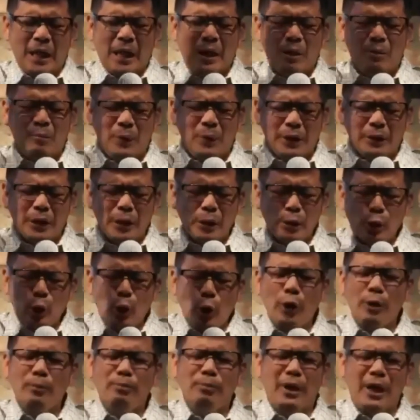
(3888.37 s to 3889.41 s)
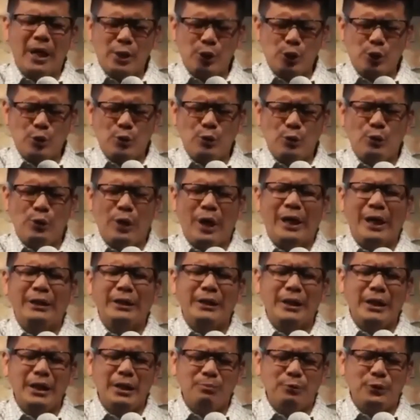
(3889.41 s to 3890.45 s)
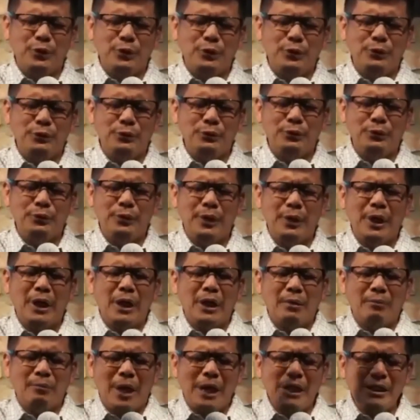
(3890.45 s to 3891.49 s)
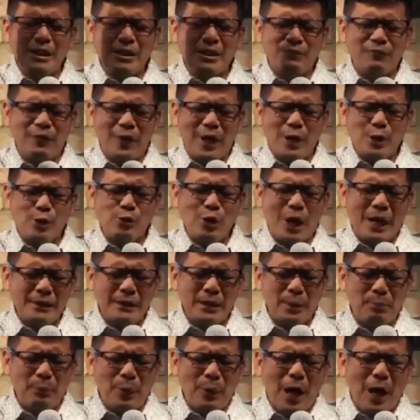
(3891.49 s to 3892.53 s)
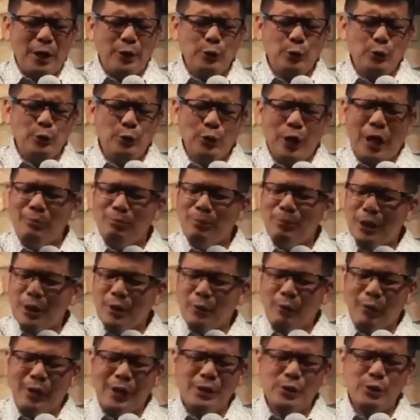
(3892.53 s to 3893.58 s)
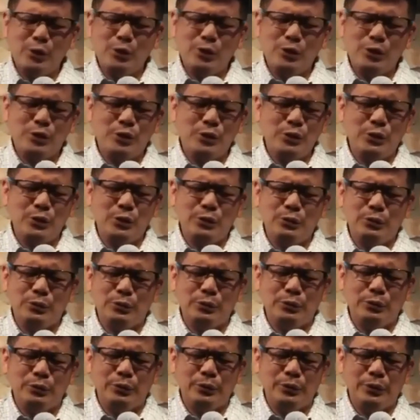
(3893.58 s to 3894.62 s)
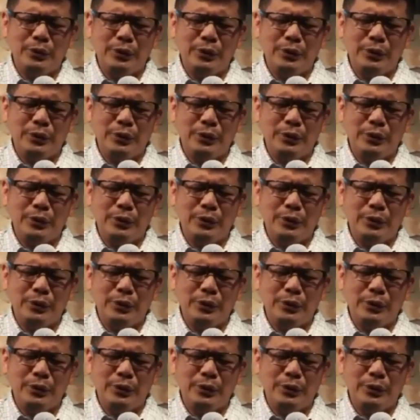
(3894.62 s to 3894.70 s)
May the Lord bless you and keep you. May his face shine upon you and be gracious to you.